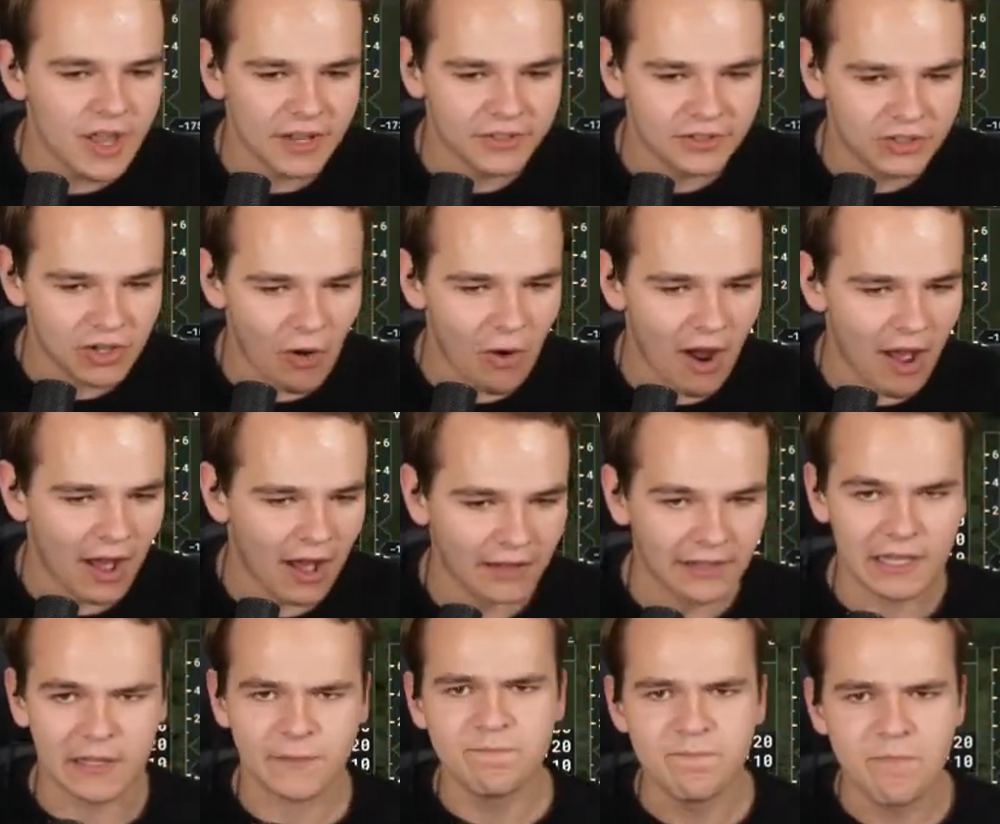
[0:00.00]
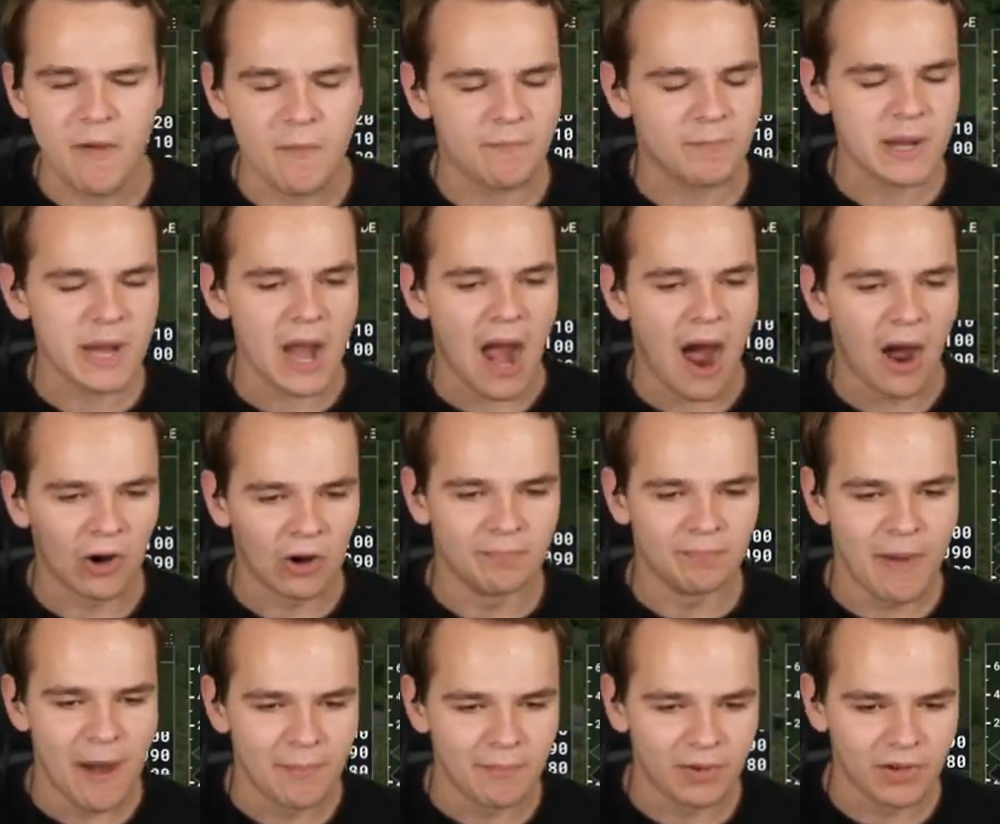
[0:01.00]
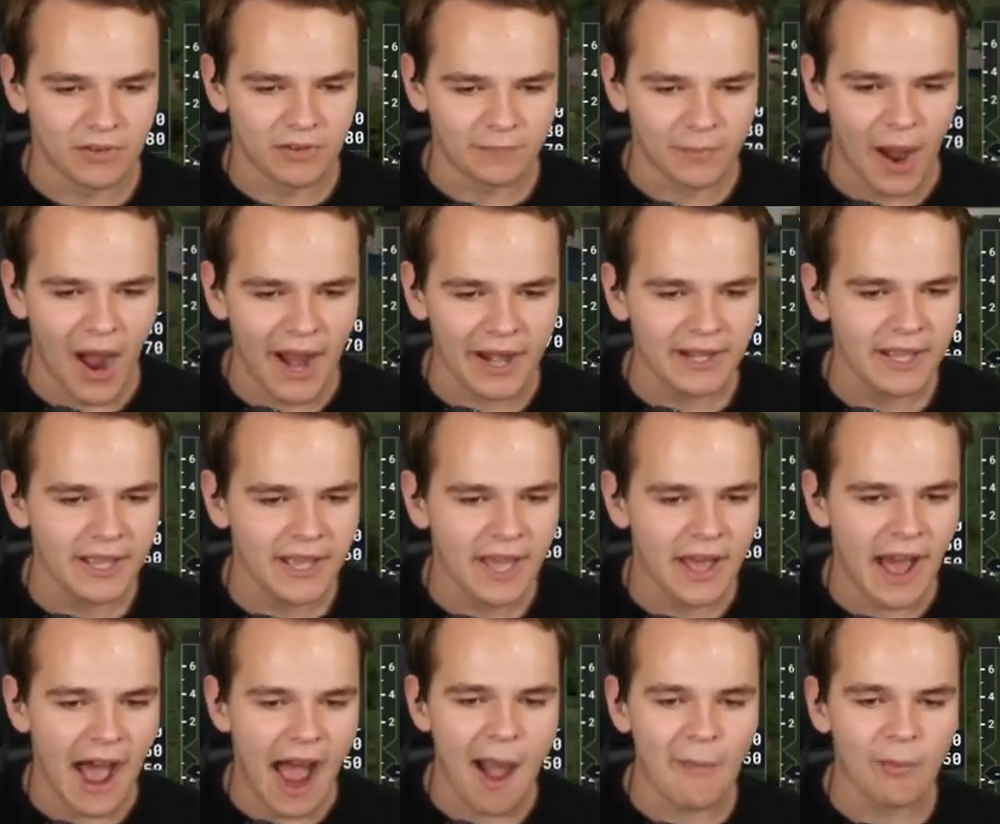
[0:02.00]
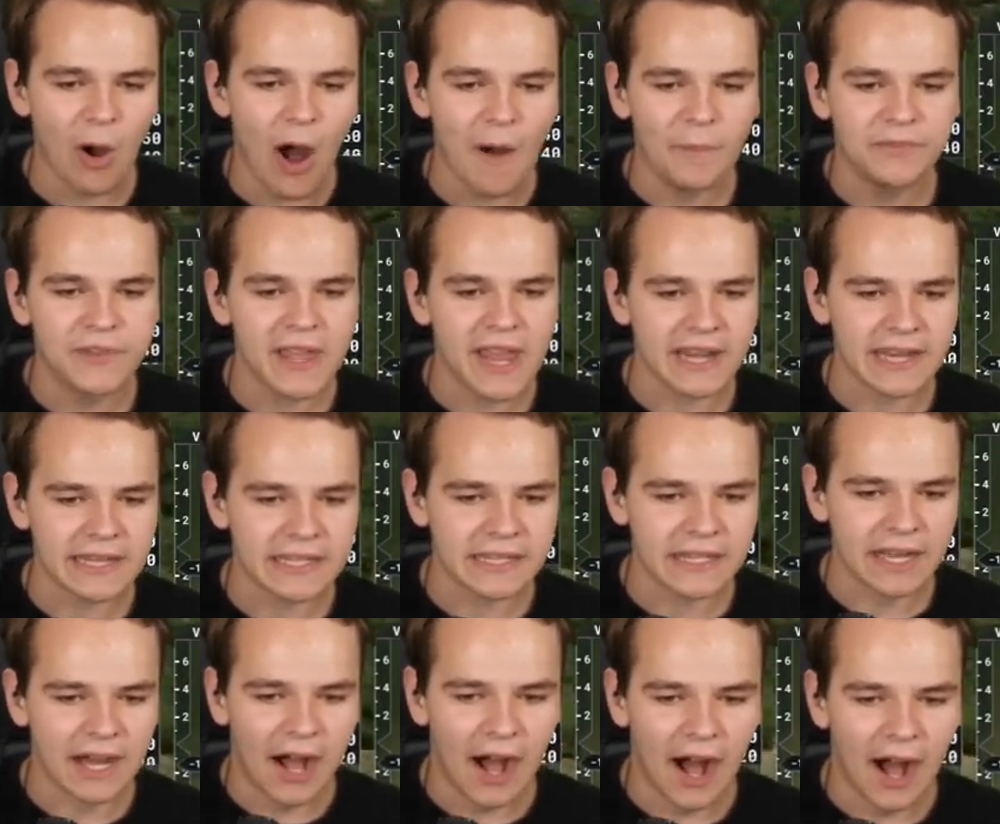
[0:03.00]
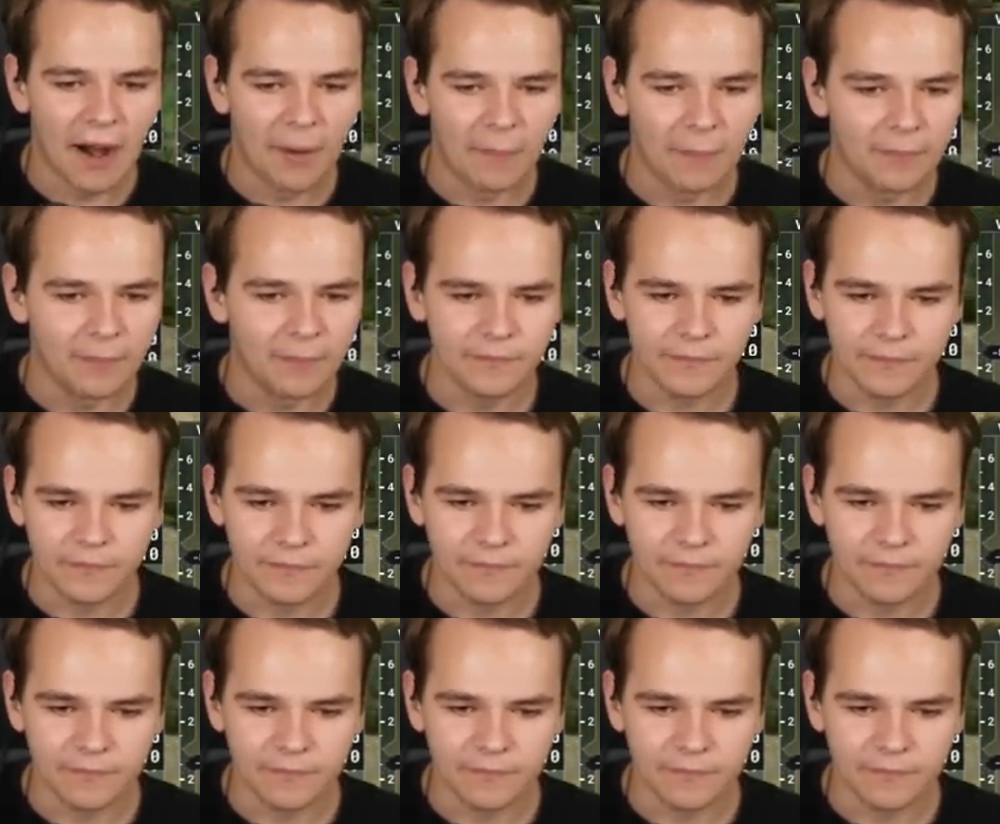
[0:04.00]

adult, uh, like we are a member of mine. I will update it. Um,